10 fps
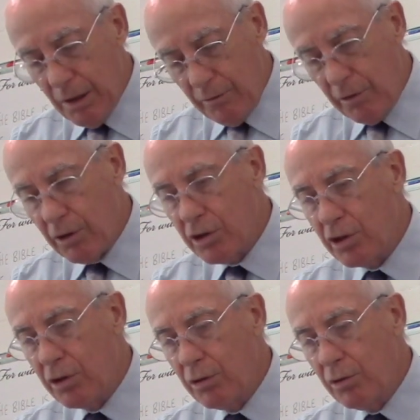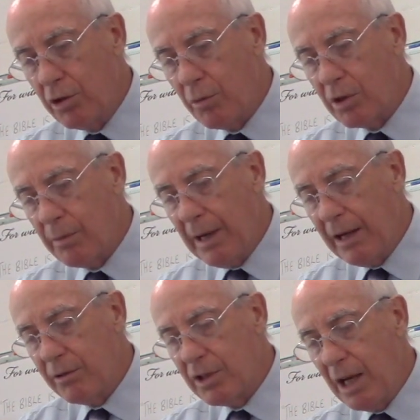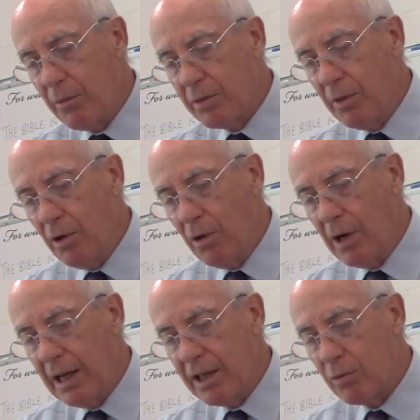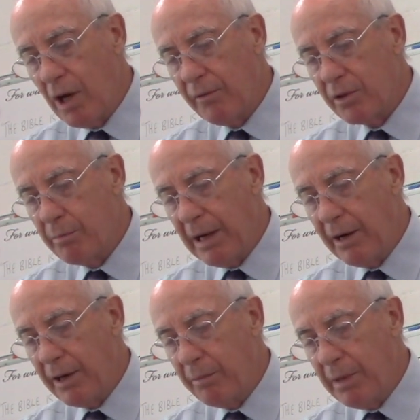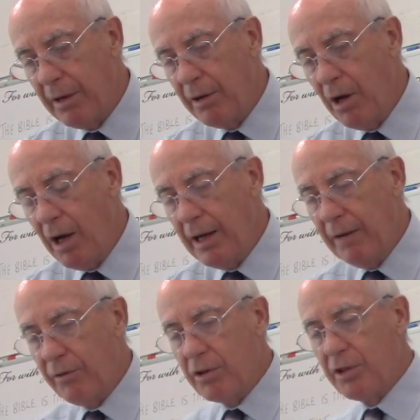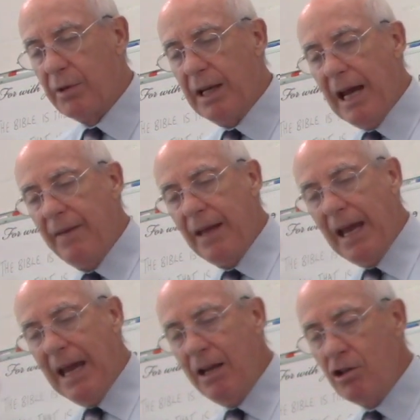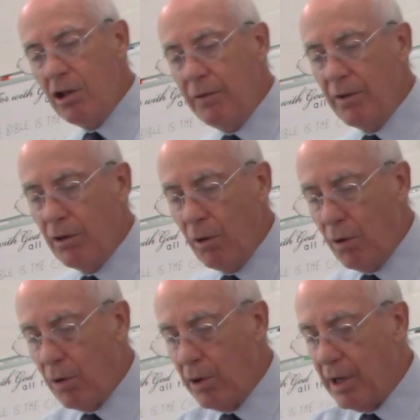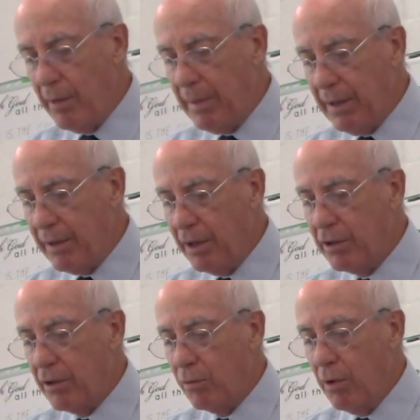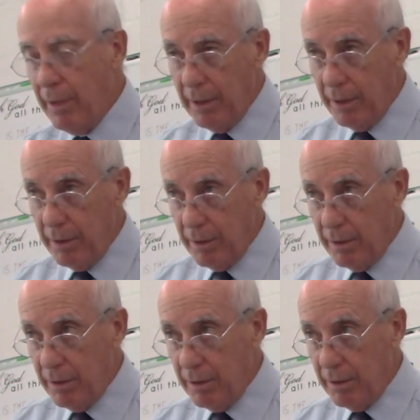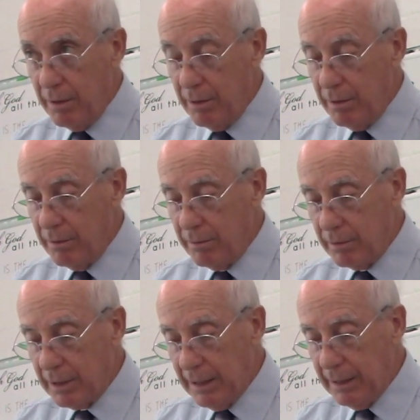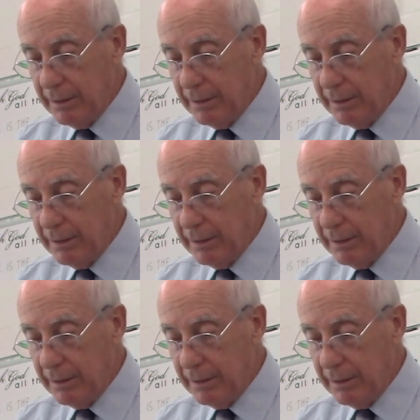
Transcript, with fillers: verse 2, there was a man whose name was Manoah, and his wife was barren and bare not. And verse 3, and the angel of the Lord appeared unto the woman, okay?